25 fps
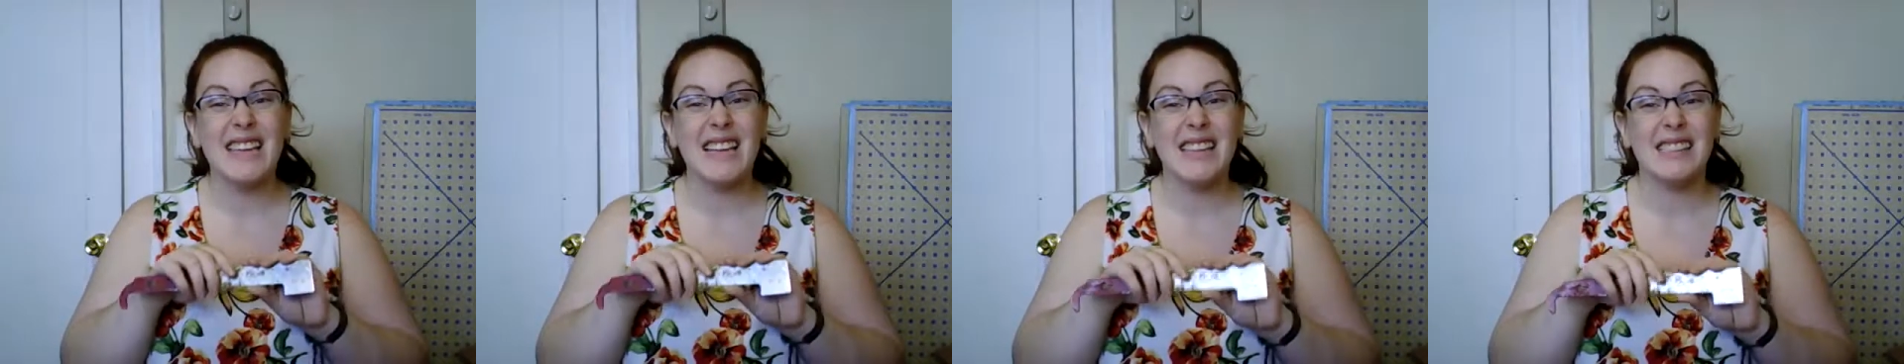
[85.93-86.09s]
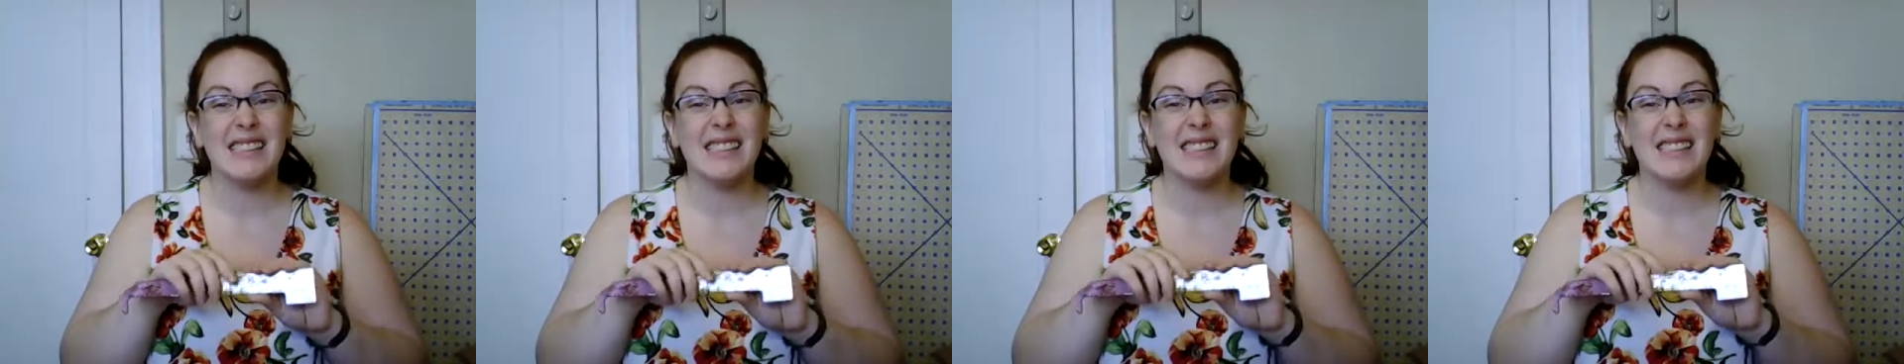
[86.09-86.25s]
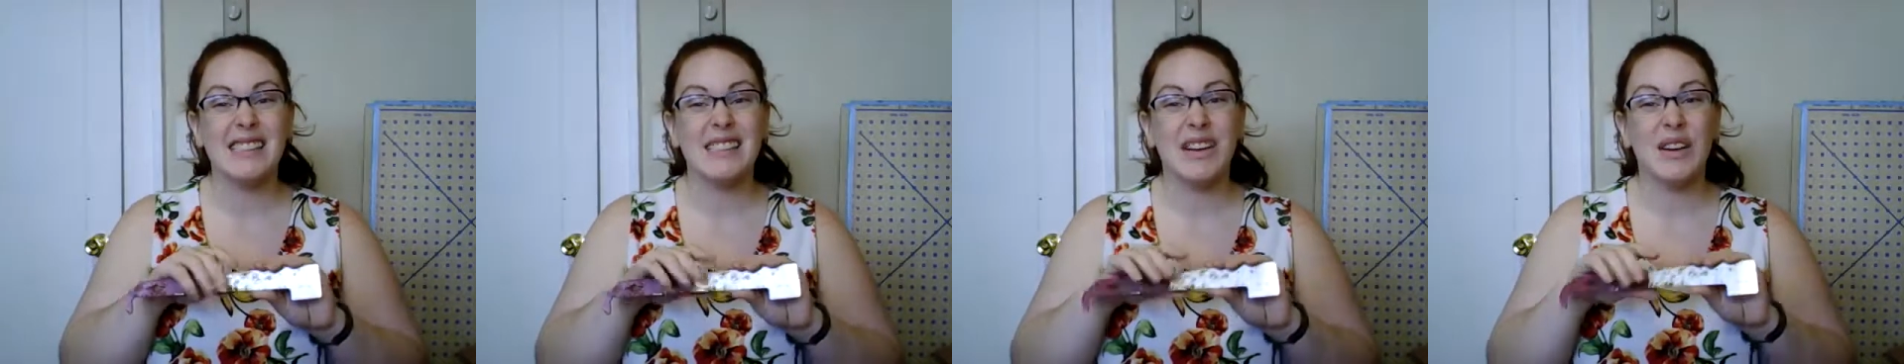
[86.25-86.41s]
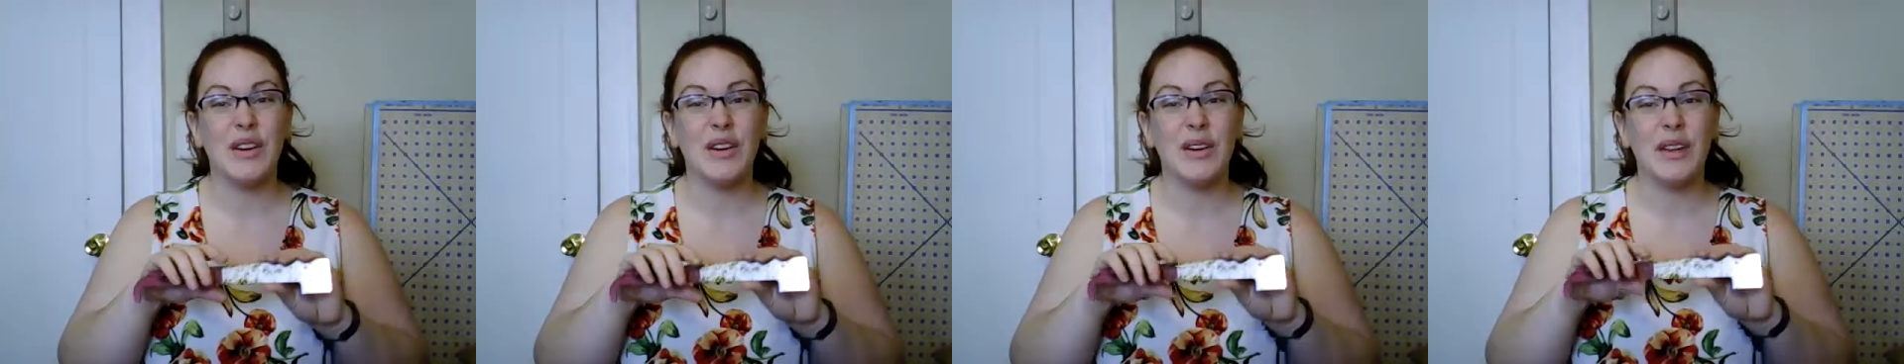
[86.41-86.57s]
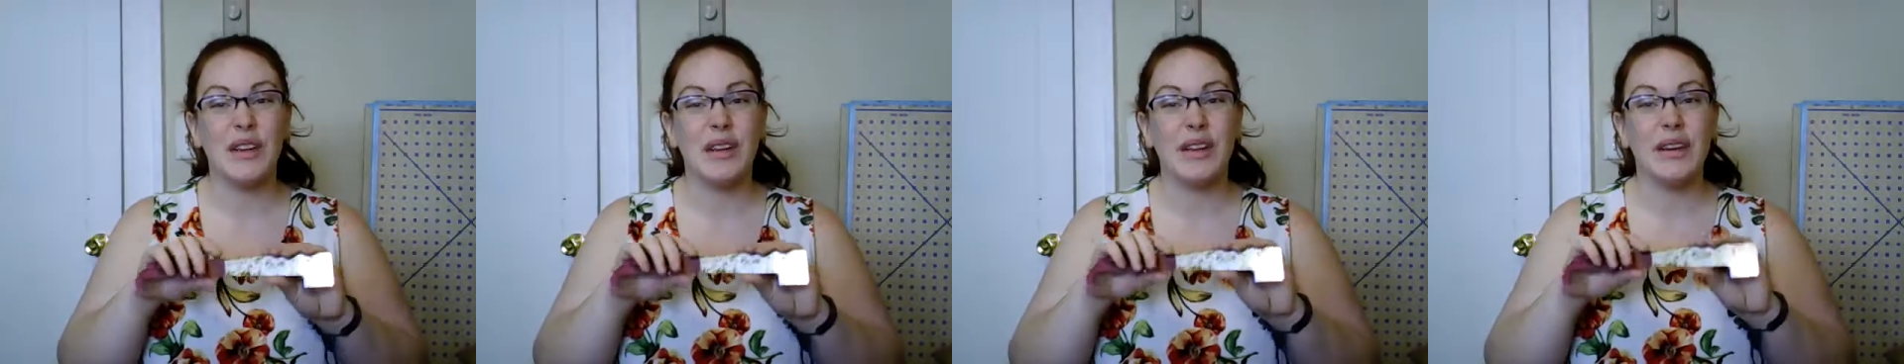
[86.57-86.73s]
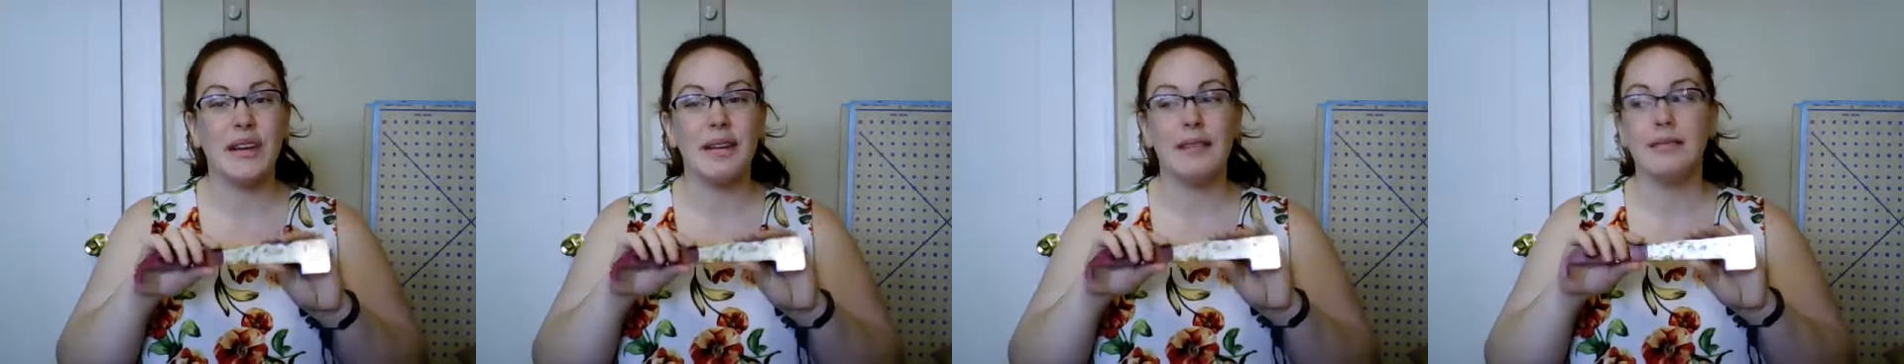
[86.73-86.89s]

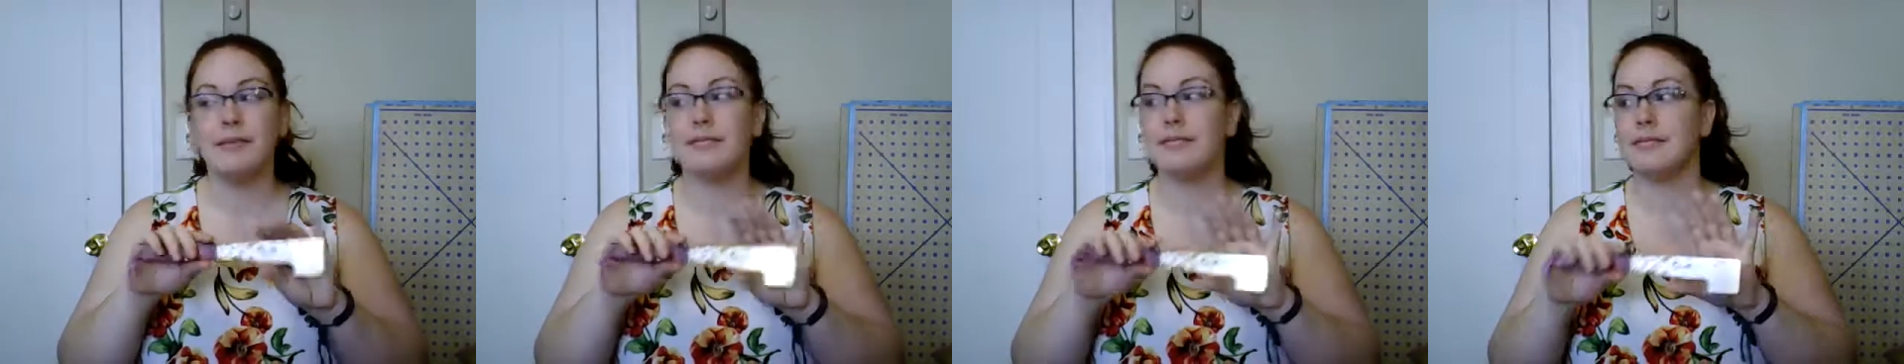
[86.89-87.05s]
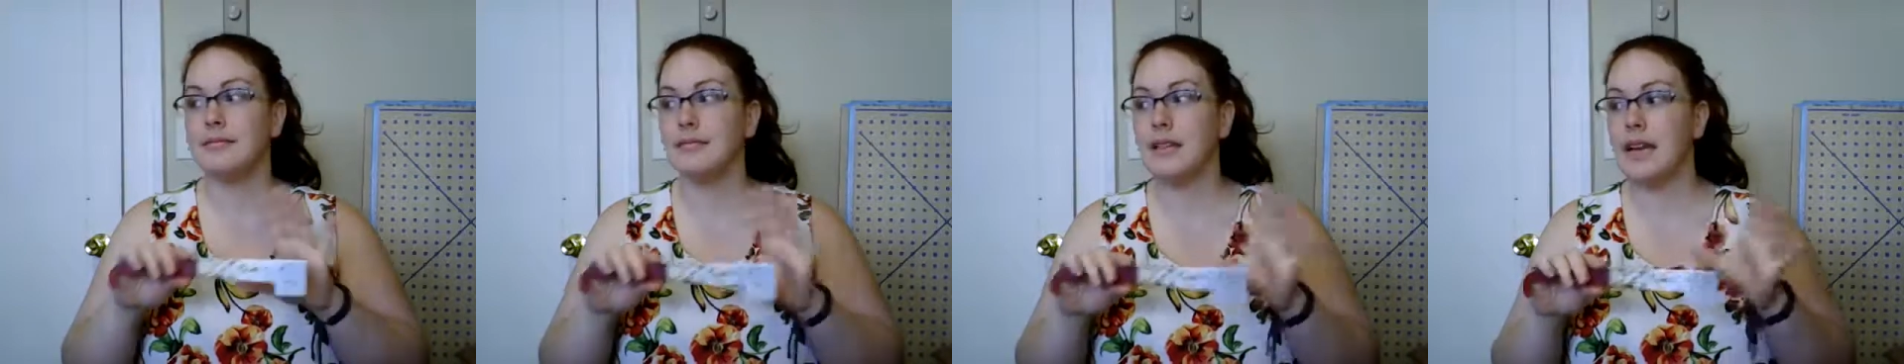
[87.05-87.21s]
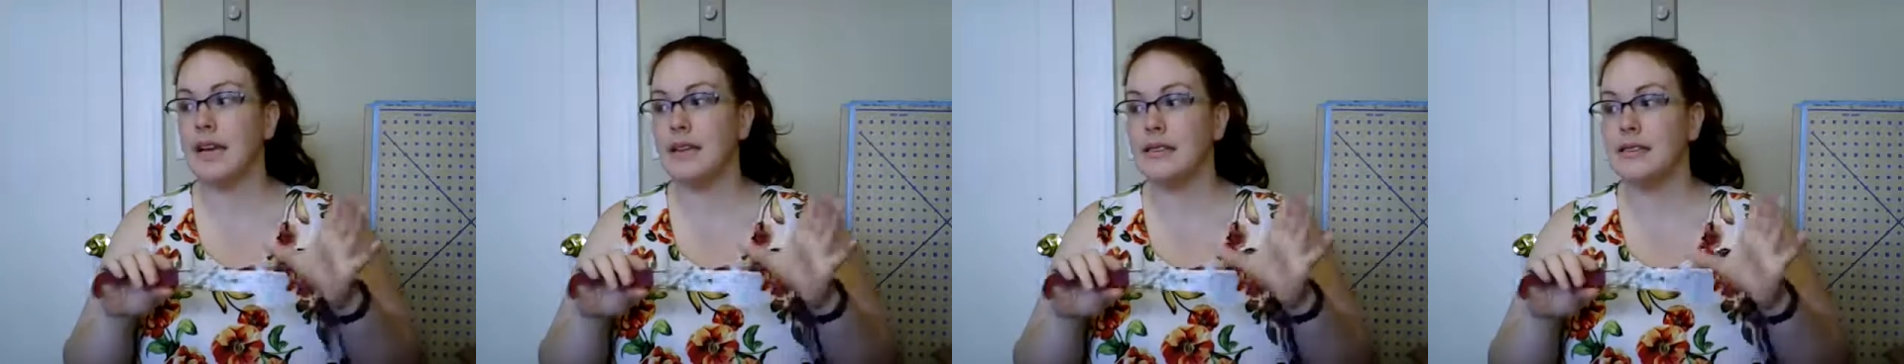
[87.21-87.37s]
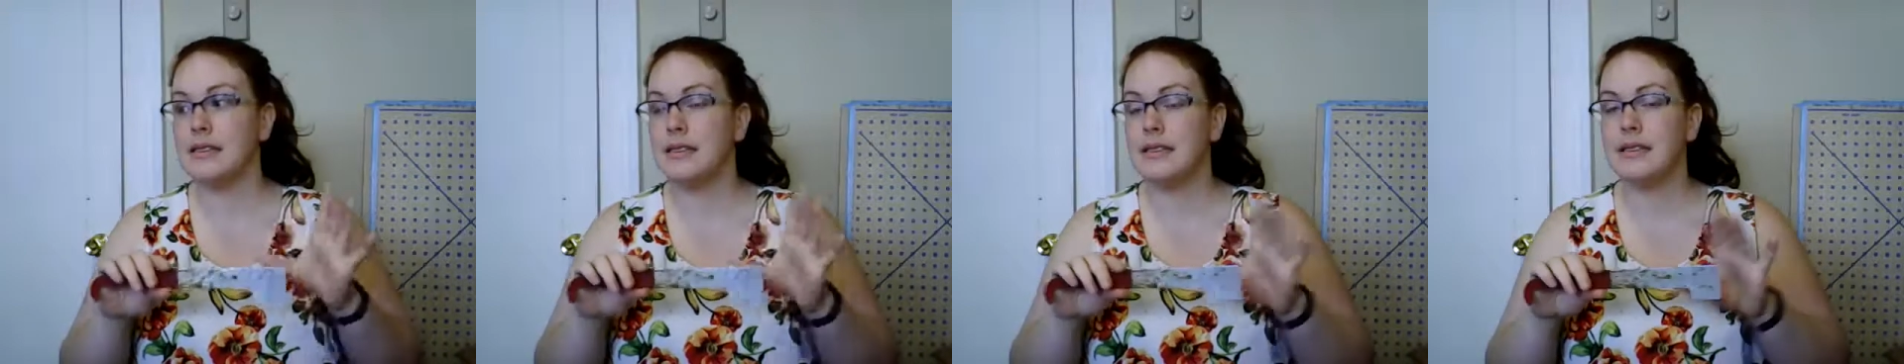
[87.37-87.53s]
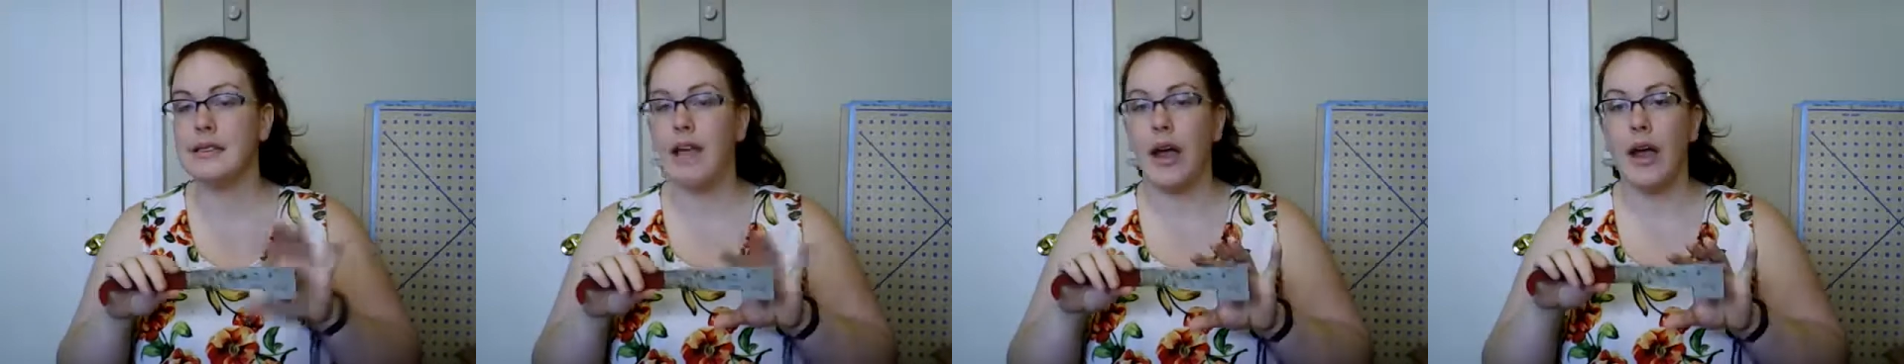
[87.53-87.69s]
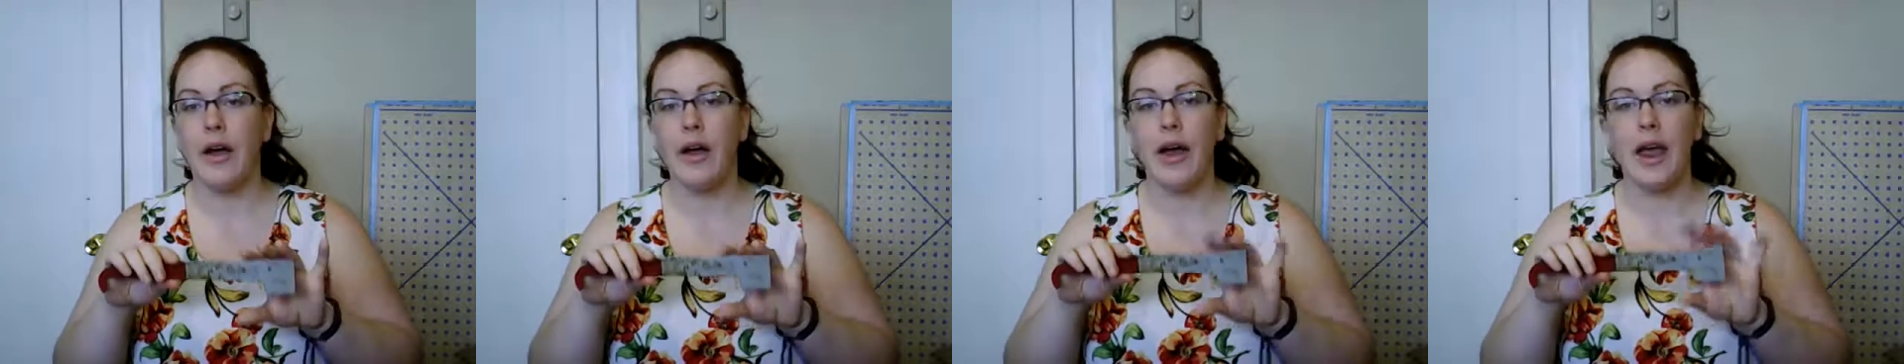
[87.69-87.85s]
necessarily
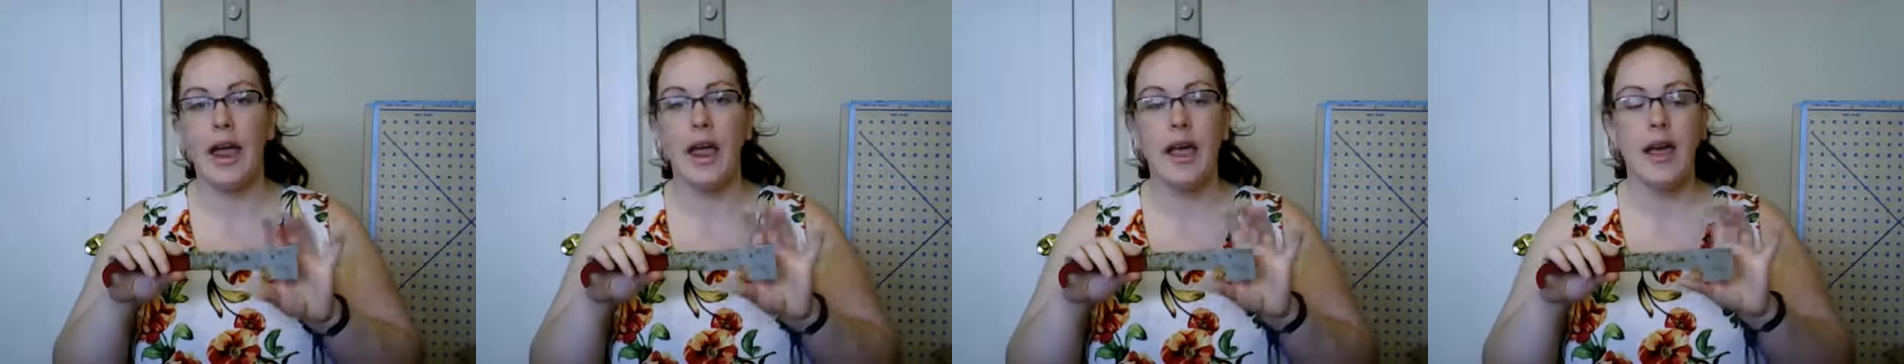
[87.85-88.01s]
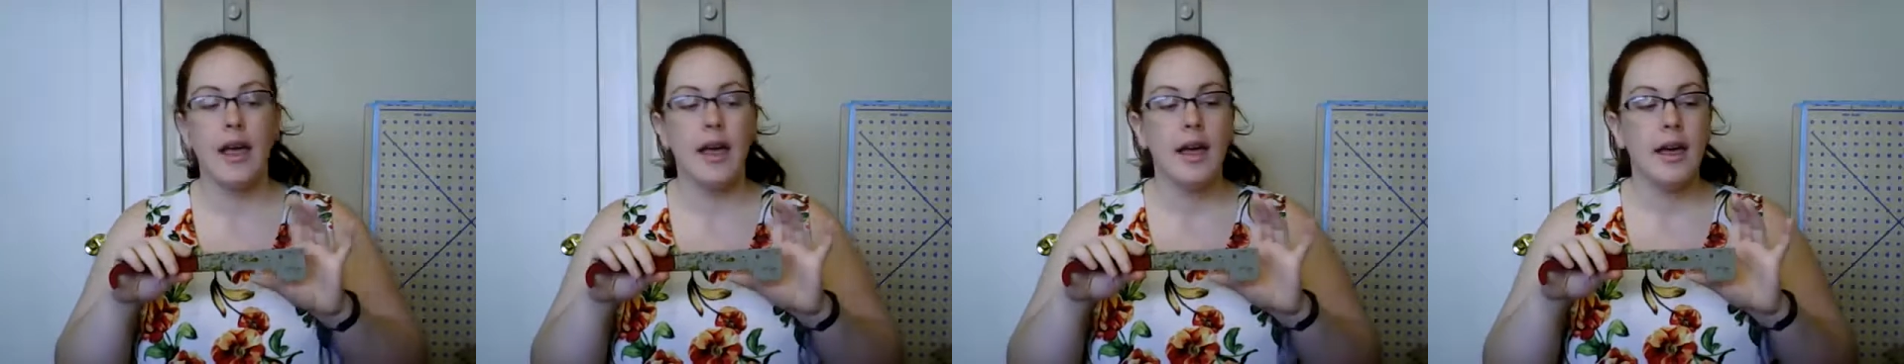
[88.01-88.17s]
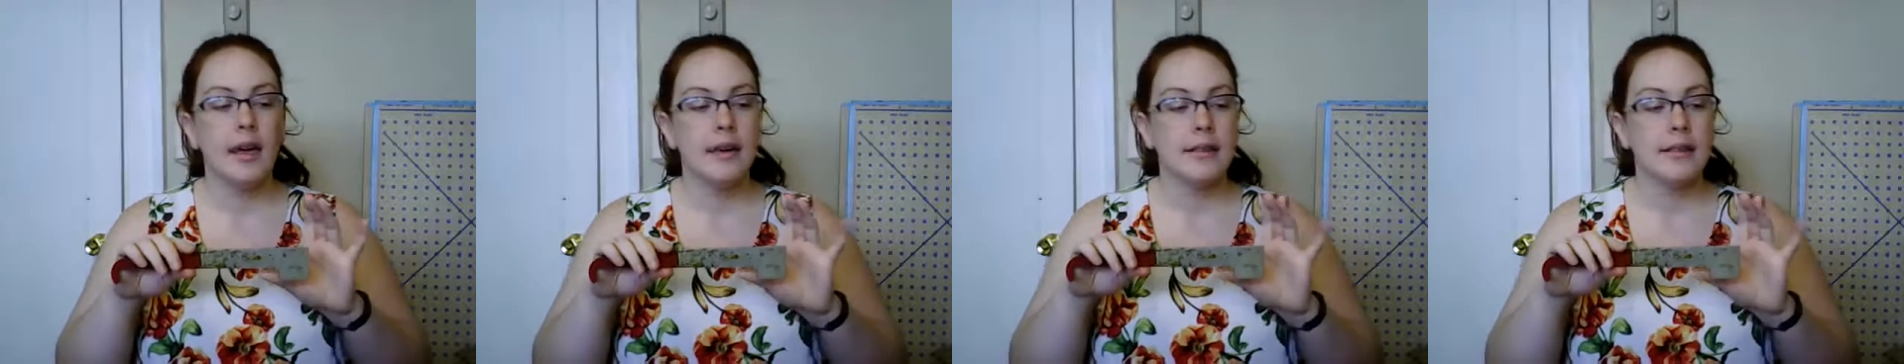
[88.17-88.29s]
necessary.